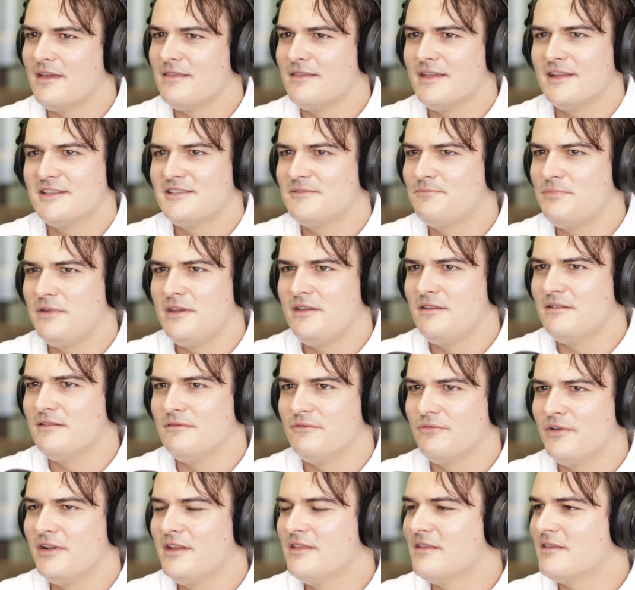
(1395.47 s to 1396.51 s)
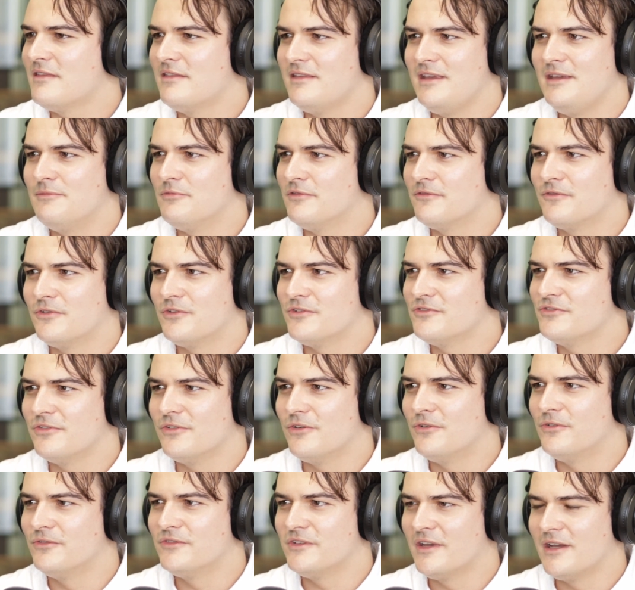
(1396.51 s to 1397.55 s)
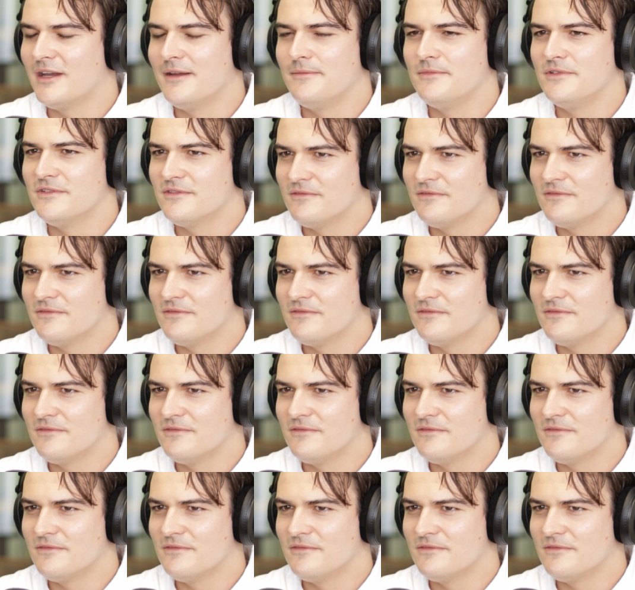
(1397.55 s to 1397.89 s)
that's been really the theme of Contro the whole time,